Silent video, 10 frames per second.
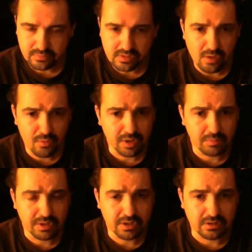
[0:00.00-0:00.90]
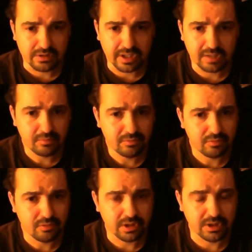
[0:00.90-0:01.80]
we're going to play a little game
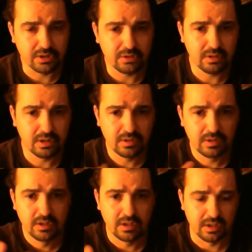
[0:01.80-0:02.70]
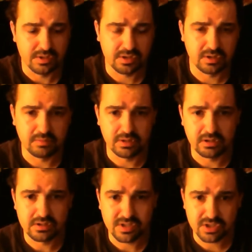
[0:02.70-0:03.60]
before I go, and it's going to be
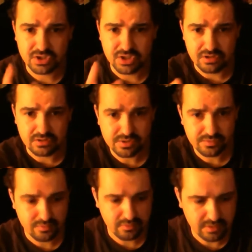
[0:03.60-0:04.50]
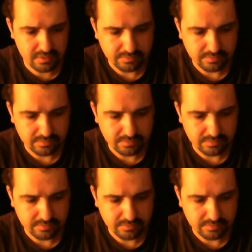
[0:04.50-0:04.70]
six cheers for you.